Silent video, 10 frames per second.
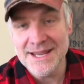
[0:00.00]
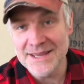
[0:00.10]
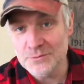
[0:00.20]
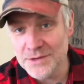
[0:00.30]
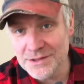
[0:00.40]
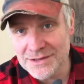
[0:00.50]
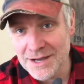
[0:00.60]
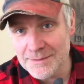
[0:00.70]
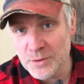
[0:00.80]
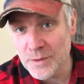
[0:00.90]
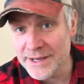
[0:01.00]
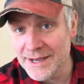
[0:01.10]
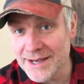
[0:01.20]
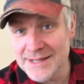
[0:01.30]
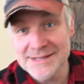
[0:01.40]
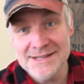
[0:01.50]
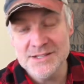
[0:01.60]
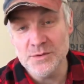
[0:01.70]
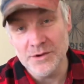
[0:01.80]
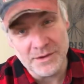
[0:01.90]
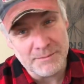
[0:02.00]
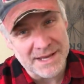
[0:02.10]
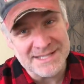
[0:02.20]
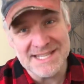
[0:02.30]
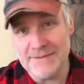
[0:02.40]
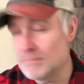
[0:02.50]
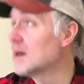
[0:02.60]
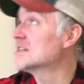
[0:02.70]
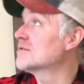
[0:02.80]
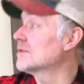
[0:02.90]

and reel combo I got. So I only paid $7 for